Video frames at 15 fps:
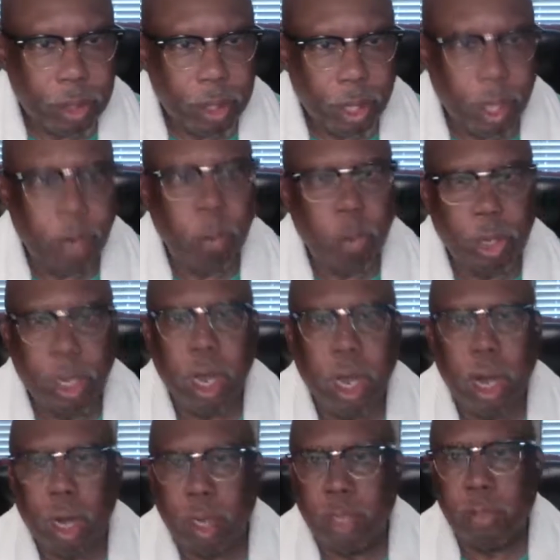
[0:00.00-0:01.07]
and we
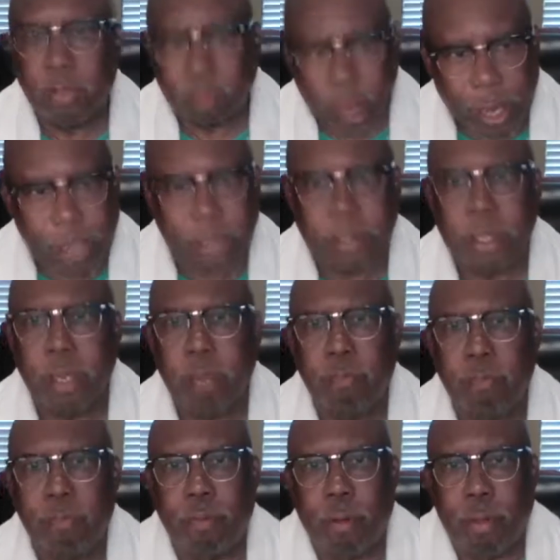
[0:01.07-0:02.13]
ought to thank
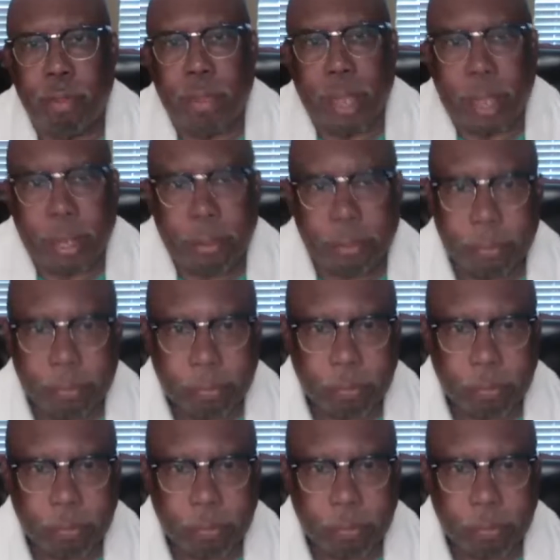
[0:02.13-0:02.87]
them for that